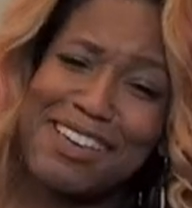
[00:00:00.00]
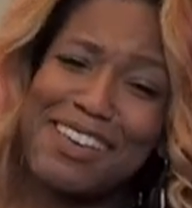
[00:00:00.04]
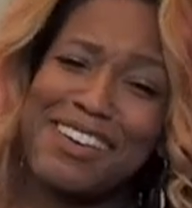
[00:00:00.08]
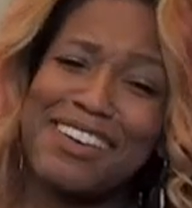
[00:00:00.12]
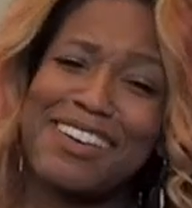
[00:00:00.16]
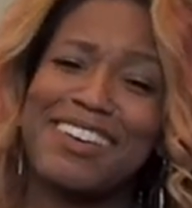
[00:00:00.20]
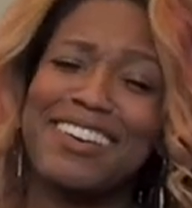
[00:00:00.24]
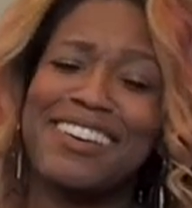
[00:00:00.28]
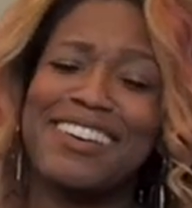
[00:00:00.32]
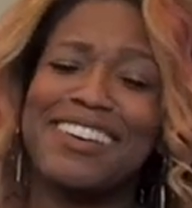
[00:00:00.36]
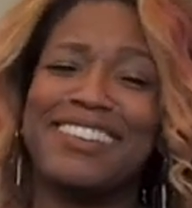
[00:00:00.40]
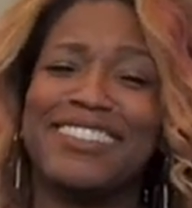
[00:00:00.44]

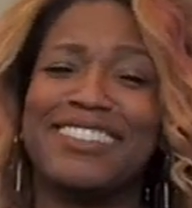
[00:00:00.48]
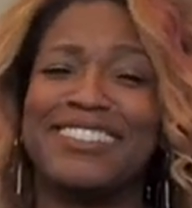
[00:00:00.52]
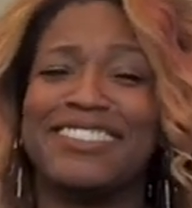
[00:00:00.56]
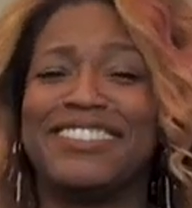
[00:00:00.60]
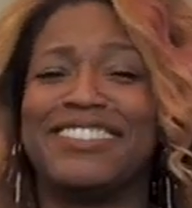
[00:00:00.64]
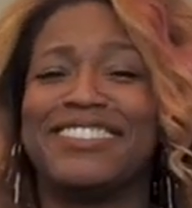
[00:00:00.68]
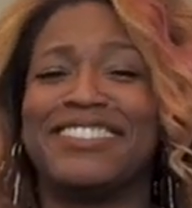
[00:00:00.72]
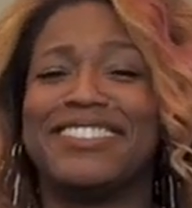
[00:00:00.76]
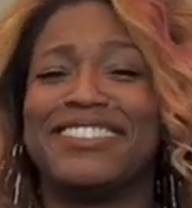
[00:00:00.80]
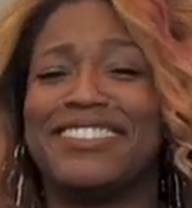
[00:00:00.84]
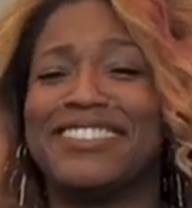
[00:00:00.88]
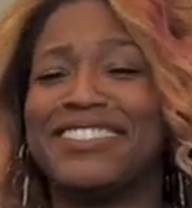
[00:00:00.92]

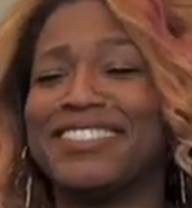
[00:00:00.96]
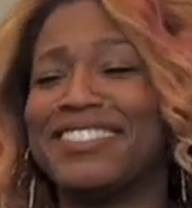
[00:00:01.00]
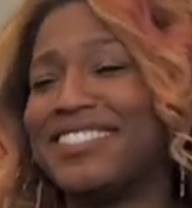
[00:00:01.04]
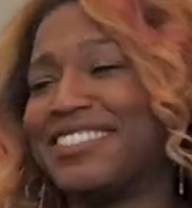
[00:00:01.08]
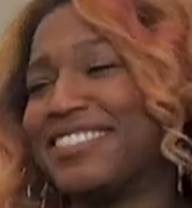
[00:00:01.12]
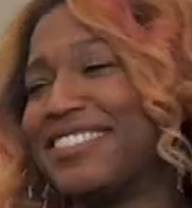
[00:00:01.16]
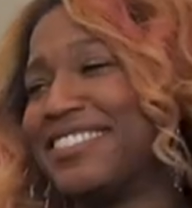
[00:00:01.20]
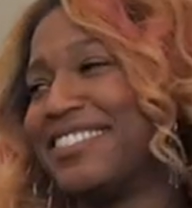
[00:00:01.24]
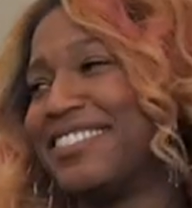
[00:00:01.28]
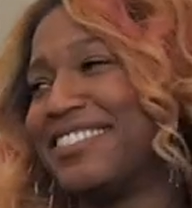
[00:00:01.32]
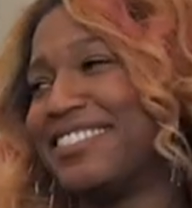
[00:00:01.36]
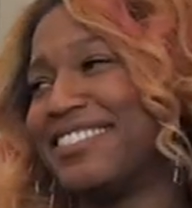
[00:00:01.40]

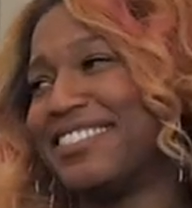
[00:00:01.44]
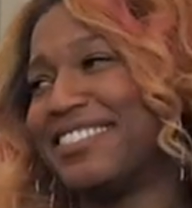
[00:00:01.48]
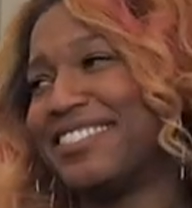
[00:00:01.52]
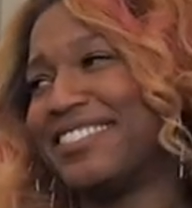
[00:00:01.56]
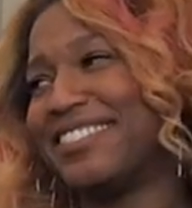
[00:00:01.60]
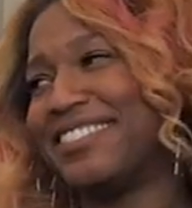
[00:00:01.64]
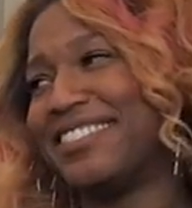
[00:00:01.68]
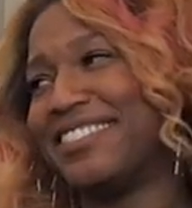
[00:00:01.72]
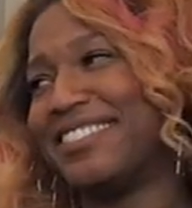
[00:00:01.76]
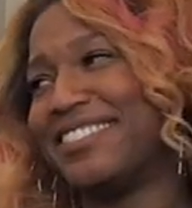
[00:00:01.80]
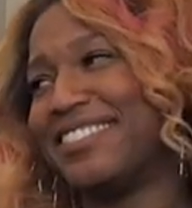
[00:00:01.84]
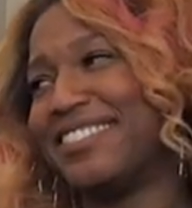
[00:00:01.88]

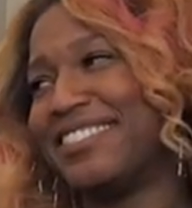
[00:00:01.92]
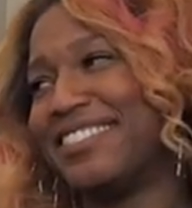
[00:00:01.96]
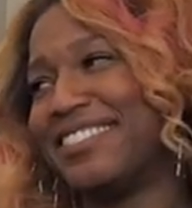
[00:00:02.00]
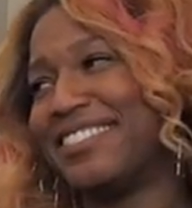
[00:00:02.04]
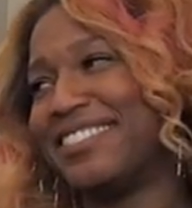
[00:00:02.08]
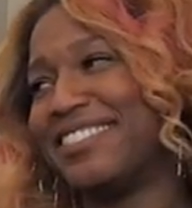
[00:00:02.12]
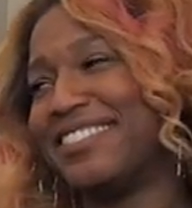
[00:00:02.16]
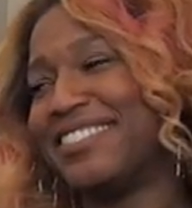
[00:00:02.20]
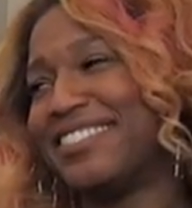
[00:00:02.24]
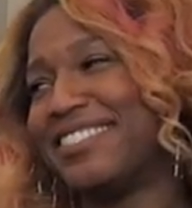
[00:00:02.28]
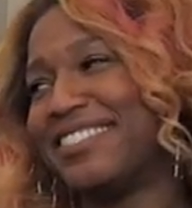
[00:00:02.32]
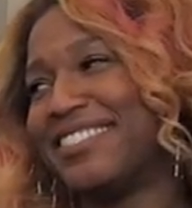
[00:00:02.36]

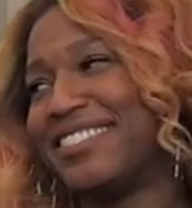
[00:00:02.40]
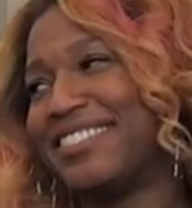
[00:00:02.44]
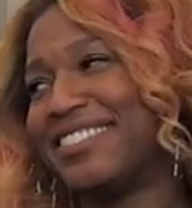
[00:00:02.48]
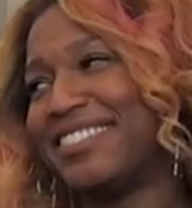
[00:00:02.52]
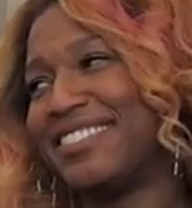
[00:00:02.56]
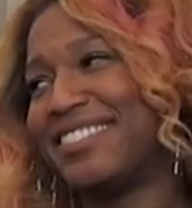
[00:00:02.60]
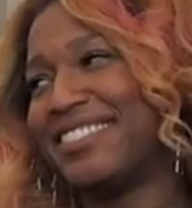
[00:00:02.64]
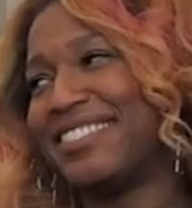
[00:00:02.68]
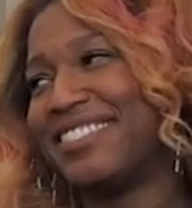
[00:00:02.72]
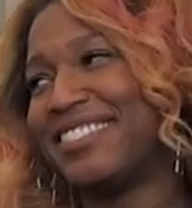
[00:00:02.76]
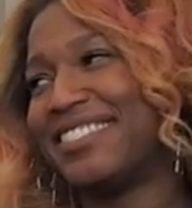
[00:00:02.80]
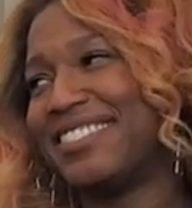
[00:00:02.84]

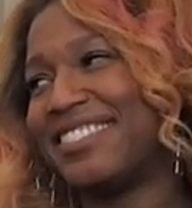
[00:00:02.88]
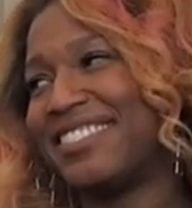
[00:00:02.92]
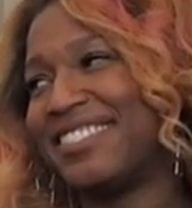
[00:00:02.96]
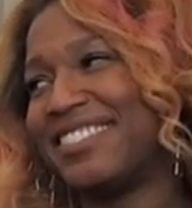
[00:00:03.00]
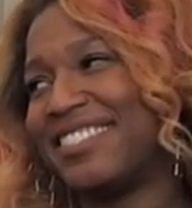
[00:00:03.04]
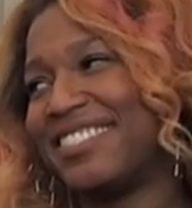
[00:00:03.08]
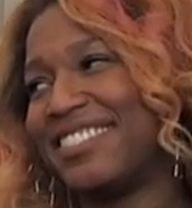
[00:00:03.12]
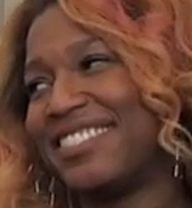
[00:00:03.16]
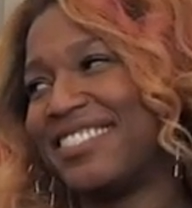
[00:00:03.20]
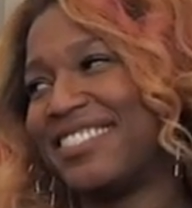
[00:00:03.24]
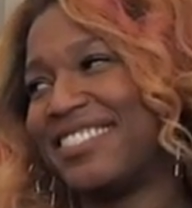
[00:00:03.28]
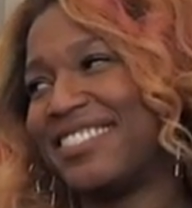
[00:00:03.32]

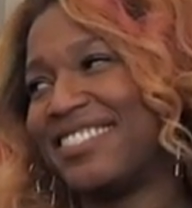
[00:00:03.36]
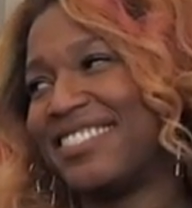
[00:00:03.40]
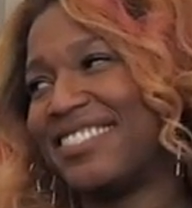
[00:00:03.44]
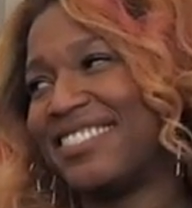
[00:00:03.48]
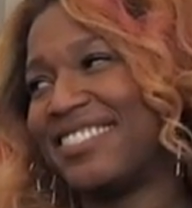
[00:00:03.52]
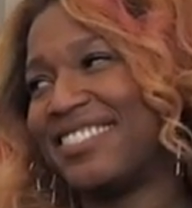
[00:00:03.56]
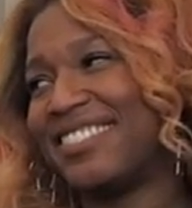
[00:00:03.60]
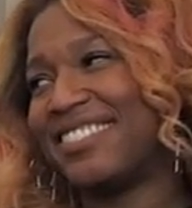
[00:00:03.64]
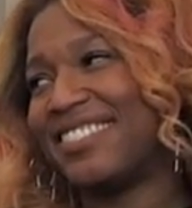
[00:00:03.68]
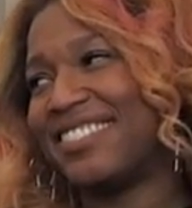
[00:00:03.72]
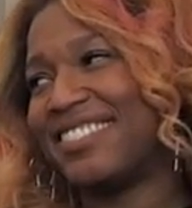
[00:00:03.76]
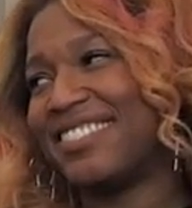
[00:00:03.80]

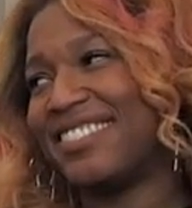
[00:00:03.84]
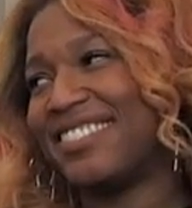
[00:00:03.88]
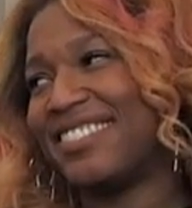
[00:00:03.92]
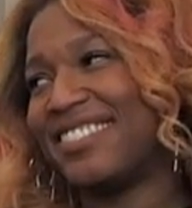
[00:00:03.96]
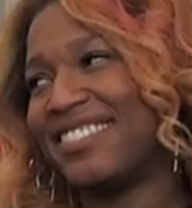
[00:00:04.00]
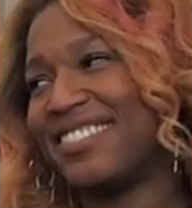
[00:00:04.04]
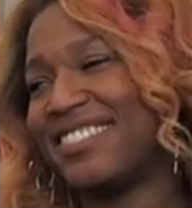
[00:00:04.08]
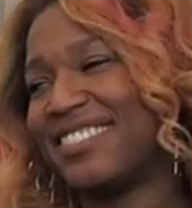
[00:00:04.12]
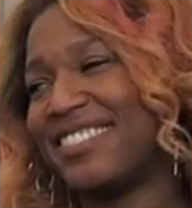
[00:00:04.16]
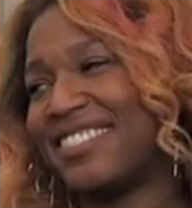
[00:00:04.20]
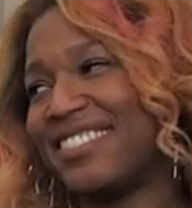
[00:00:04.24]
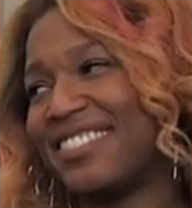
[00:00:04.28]

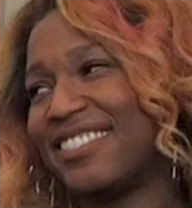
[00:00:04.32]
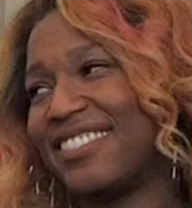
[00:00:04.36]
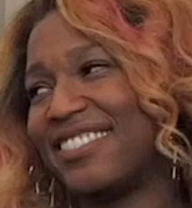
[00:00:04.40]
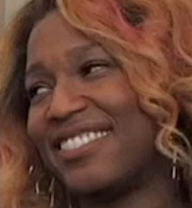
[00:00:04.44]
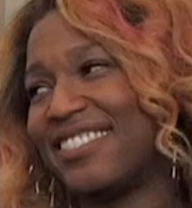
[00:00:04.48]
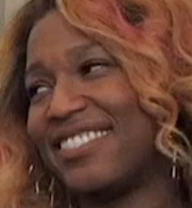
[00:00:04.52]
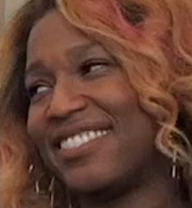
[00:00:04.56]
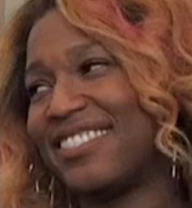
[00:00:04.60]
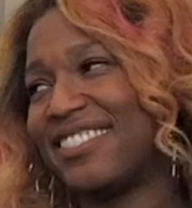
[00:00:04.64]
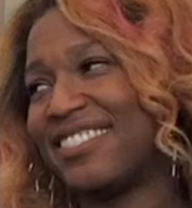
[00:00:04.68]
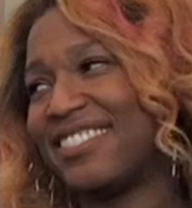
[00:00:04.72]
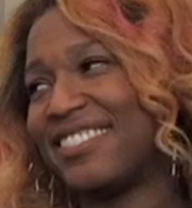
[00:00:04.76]

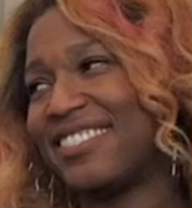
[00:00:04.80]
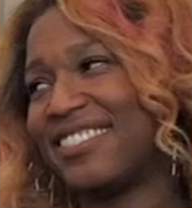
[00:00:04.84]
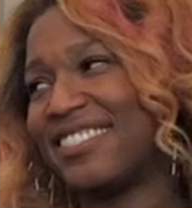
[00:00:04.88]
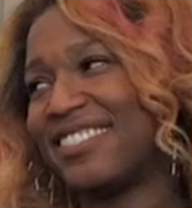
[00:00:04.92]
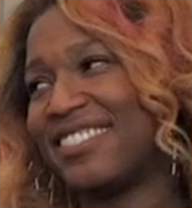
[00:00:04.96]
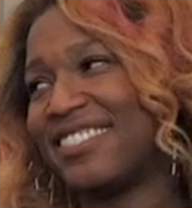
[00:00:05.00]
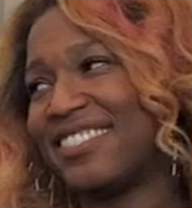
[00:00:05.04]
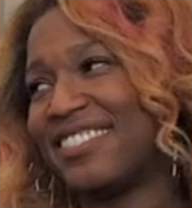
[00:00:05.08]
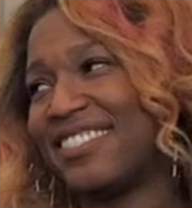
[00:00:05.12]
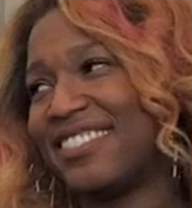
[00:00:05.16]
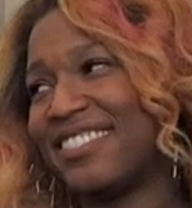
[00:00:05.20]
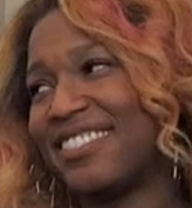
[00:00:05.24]

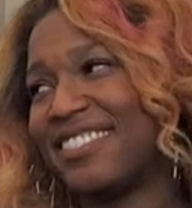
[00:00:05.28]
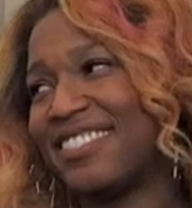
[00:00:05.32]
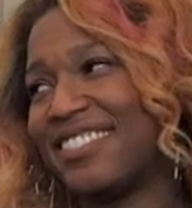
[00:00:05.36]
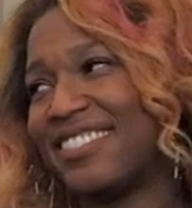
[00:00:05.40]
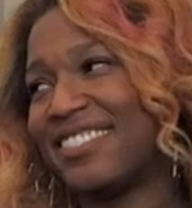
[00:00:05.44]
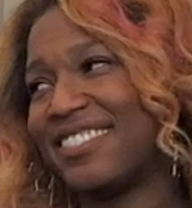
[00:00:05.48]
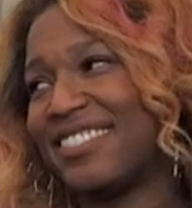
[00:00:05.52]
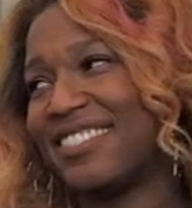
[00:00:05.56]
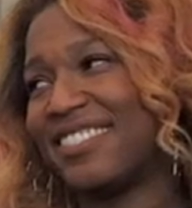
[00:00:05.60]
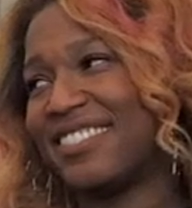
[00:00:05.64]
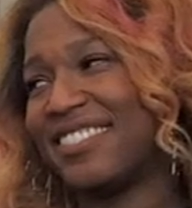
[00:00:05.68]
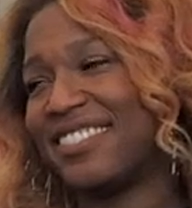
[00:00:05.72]

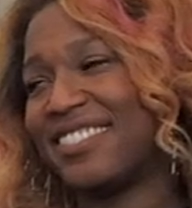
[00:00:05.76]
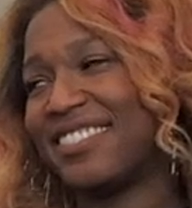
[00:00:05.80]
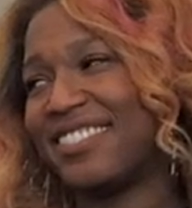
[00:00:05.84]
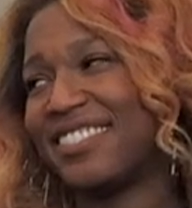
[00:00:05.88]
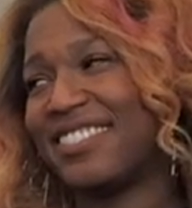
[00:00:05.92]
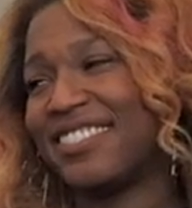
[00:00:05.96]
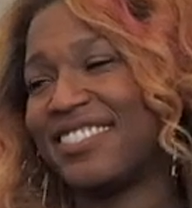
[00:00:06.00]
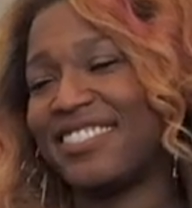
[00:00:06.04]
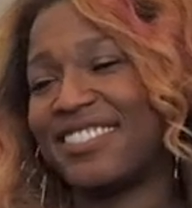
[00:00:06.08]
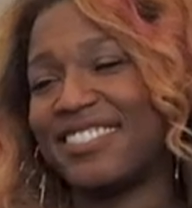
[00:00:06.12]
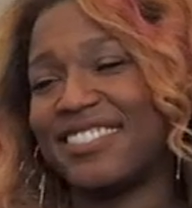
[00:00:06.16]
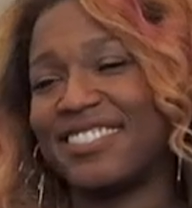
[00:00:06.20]

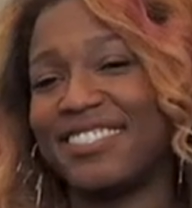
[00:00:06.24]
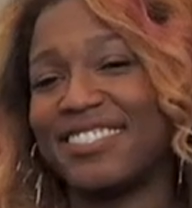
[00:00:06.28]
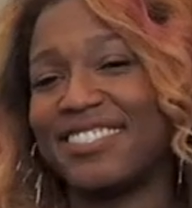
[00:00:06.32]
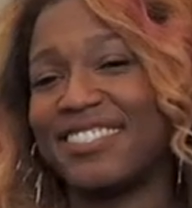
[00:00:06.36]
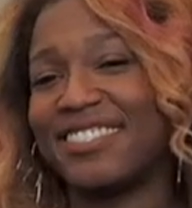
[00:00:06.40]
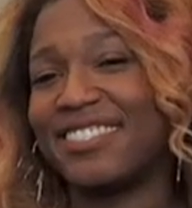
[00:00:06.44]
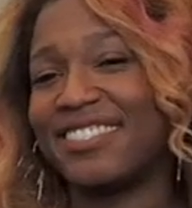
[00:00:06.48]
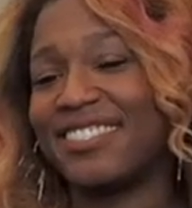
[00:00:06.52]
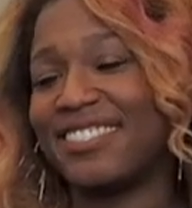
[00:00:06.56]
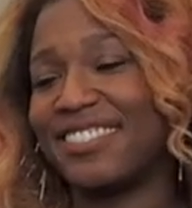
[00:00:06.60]
(silent)